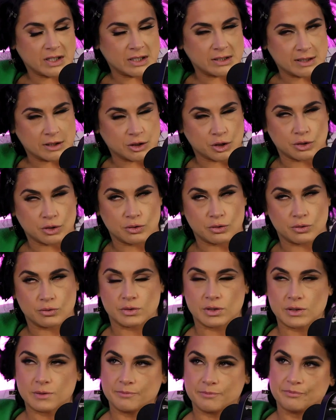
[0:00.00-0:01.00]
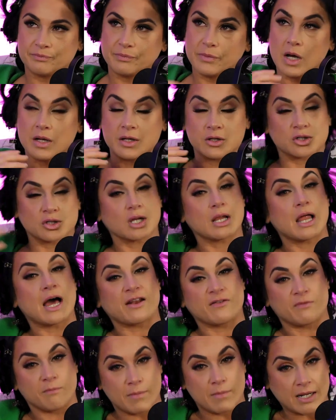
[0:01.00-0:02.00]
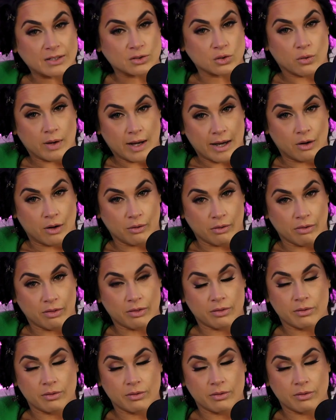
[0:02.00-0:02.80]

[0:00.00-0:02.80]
issues, there's a lot of mental health.